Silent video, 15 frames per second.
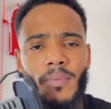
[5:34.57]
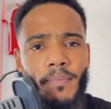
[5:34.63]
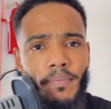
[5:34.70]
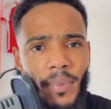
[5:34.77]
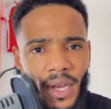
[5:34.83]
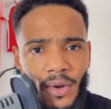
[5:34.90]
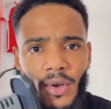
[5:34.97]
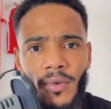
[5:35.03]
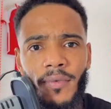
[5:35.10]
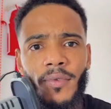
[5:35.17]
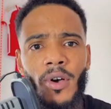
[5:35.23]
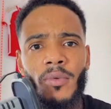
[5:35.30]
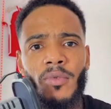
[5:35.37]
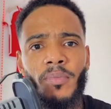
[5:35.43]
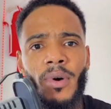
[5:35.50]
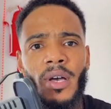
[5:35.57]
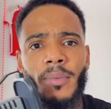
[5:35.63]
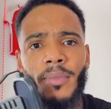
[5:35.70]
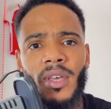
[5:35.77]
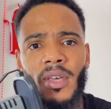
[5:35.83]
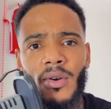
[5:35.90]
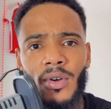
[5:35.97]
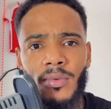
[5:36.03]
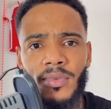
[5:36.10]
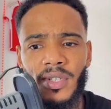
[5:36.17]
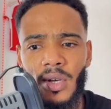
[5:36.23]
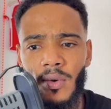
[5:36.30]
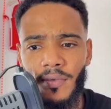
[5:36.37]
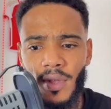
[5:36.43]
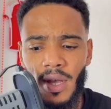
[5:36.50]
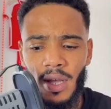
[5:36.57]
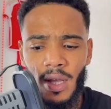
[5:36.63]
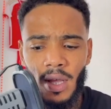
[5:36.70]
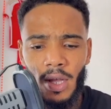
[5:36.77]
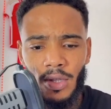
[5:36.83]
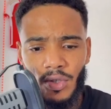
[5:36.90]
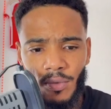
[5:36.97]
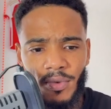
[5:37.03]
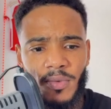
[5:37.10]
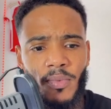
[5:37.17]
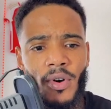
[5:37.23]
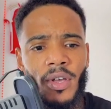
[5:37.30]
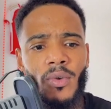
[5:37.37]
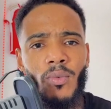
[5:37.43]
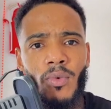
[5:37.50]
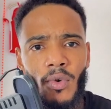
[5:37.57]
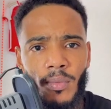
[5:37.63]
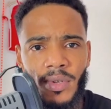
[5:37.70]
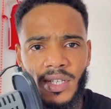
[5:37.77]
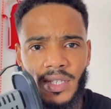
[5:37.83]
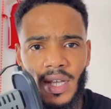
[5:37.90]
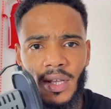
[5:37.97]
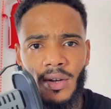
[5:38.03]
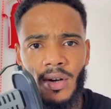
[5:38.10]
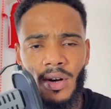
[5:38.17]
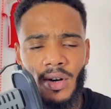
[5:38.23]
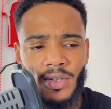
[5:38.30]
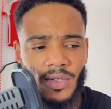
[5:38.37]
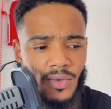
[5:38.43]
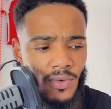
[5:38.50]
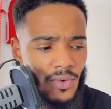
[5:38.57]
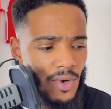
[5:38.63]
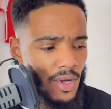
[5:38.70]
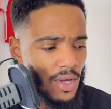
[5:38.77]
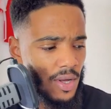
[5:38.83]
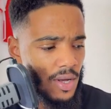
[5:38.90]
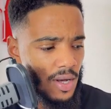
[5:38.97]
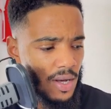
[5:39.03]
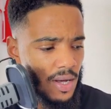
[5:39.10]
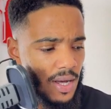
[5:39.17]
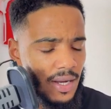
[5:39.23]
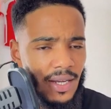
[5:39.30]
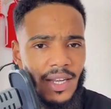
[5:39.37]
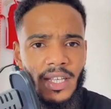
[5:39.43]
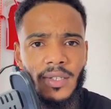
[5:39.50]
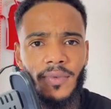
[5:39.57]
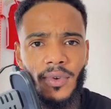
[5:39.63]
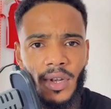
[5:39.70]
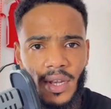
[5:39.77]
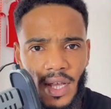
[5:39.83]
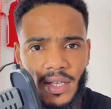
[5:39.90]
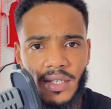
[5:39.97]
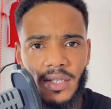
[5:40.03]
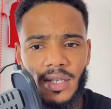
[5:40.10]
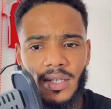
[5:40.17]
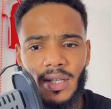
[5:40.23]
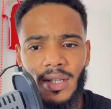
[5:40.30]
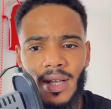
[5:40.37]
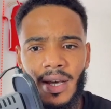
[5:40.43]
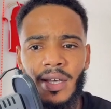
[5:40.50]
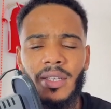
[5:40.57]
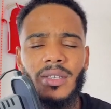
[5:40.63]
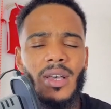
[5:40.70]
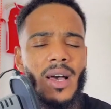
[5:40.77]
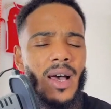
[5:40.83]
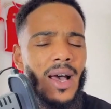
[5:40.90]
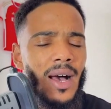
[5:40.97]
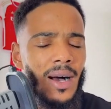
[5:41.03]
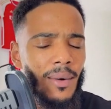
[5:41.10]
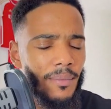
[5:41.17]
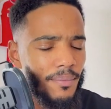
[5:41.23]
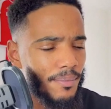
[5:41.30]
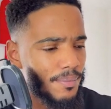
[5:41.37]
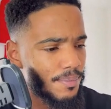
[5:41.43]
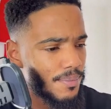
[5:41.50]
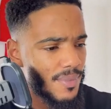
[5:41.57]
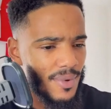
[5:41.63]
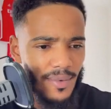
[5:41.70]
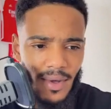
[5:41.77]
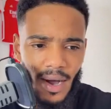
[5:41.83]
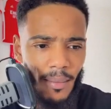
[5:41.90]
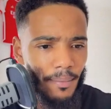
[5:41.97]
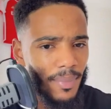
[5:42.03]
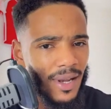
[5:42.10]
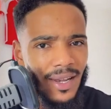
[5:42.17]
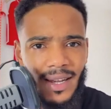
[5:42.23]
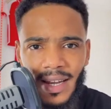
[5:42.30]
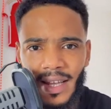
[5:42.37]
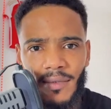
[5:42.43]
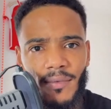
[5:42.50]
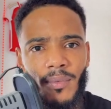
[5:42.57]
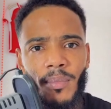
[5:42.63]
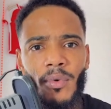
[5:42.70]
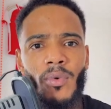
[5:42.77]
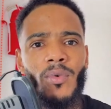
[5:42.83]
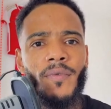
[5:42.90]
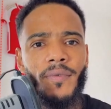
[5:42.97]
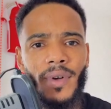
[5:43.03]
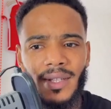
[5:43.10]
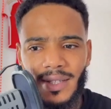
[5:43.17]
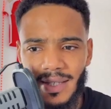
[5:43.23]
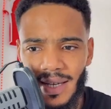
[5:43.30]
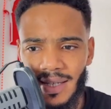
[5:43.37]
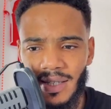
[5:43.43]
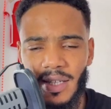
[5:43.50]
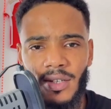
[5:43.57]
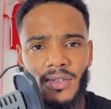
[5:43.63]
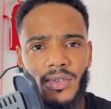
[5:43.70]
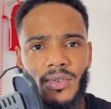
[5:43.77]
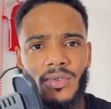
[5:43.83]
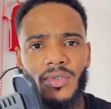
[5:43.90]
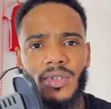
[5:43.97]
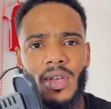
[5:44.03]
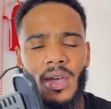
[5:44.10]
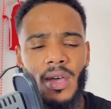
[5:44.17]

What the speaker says: been confirmed by Mikel himself, that Thomas Partey will be staying at Arsenal, at least for the next season. That is um, unbelievable, fantastic news.